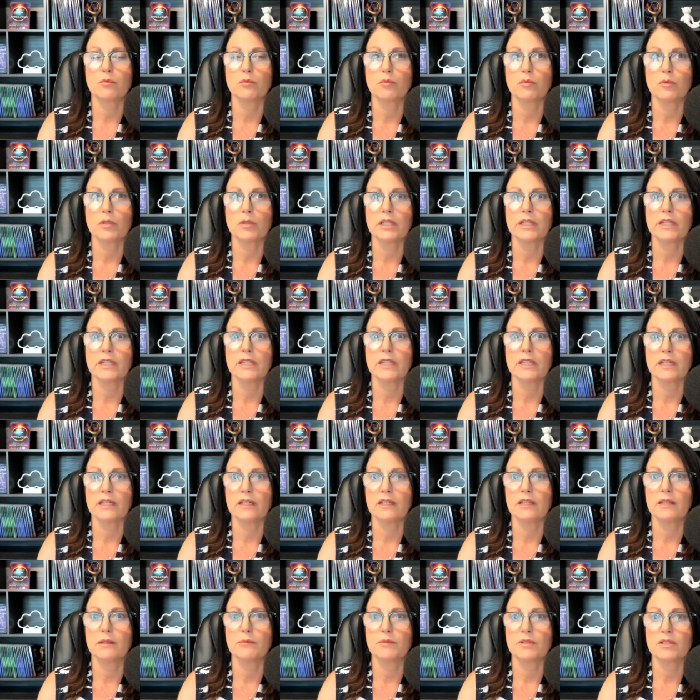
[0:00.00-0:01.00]
really need
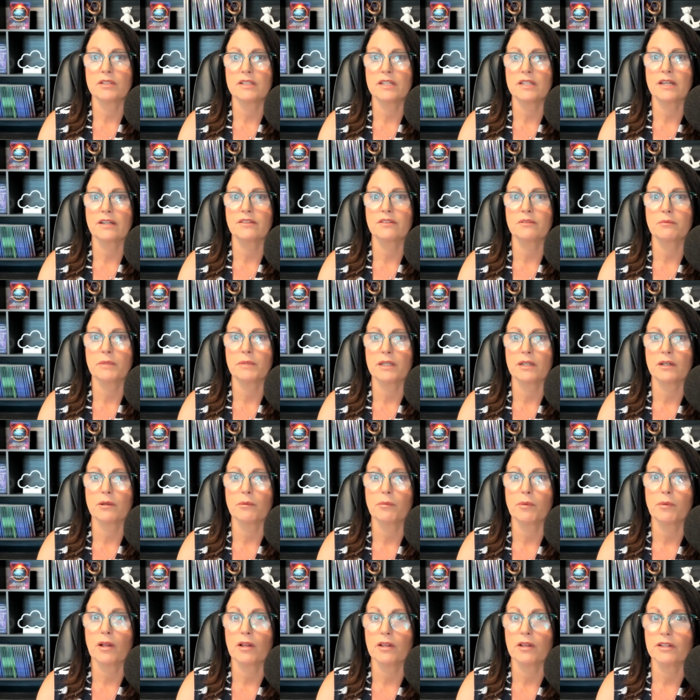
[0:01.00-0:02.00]
him to text me an
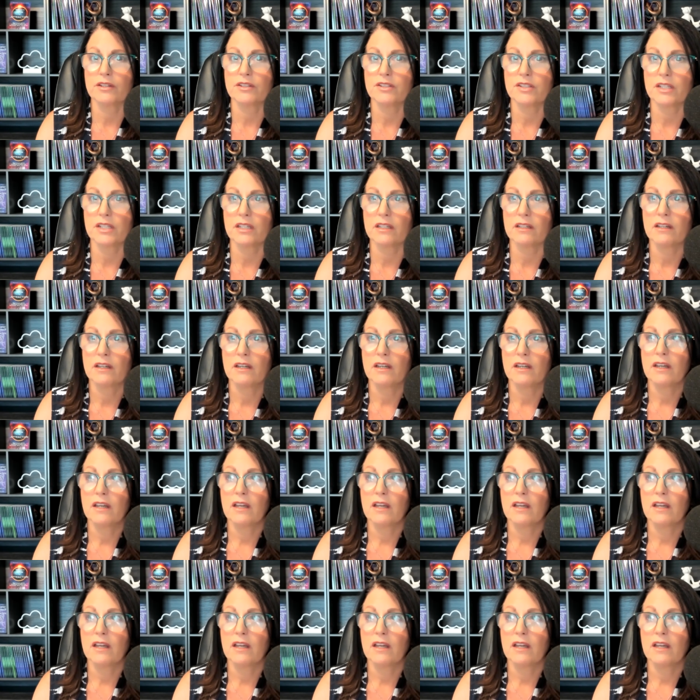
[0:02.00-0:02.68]
apology